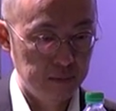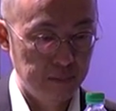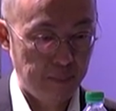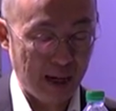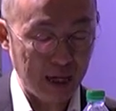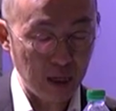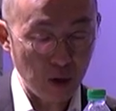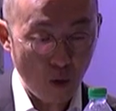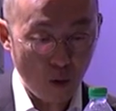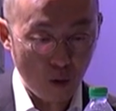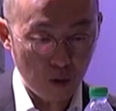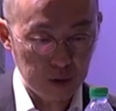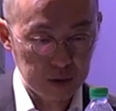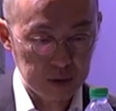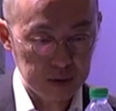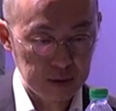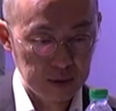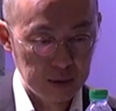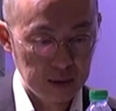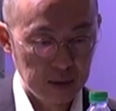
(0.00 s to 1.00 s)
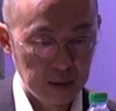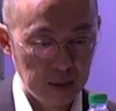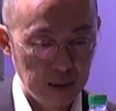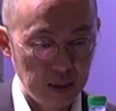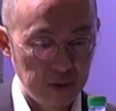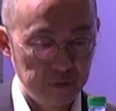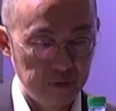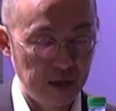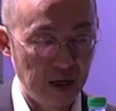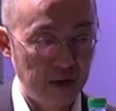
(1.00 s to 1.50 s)
Bangkok,
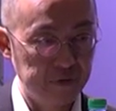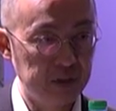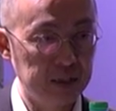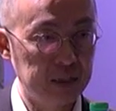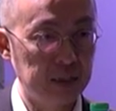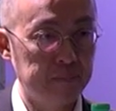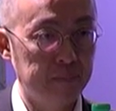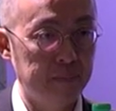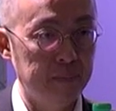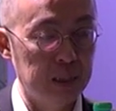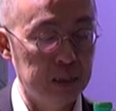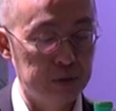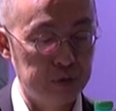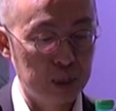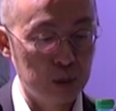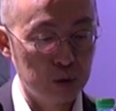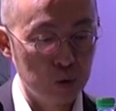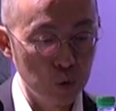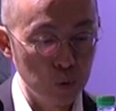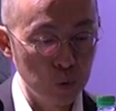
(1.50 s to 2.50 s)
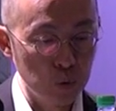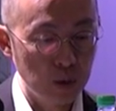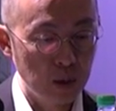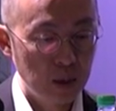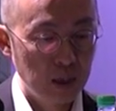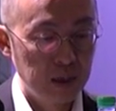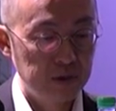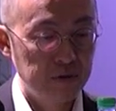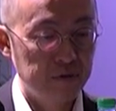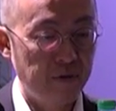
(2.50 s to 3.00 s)
even after the military
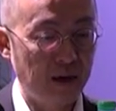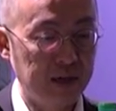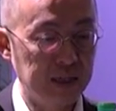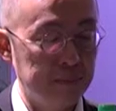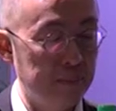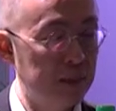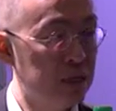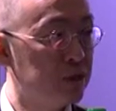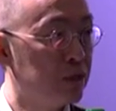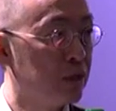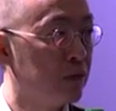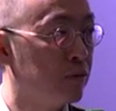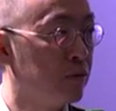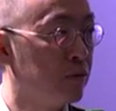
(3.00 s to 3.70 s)
coup. In fact, the military